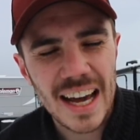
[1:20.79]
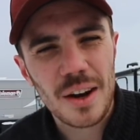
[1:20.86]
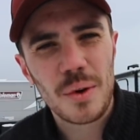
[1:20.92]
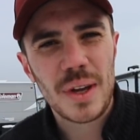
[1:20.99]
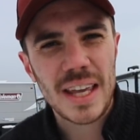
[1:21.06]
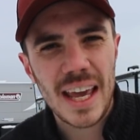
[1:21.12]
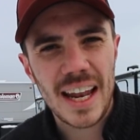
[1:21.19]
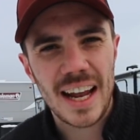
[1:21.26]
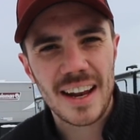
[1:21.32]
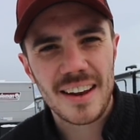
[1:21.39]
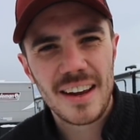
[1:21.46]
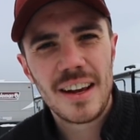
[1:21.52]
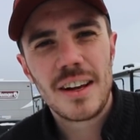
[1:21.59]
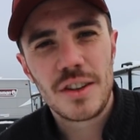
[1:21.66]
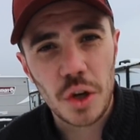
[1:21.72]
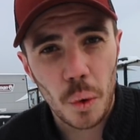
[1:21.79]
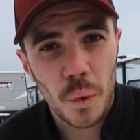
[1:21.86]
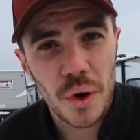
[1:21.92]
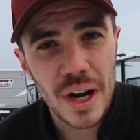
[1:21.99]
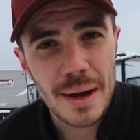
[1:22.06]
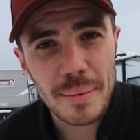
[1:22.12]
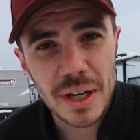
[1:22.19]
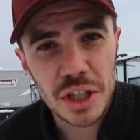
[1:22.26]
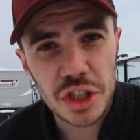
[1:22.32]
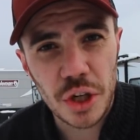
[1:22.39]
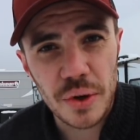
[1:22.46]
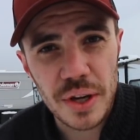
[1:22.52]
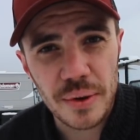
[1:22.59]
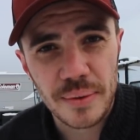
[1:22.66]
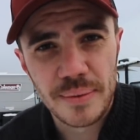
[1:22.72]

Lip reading: I don't get it. Don't worry, I'm gonna show you.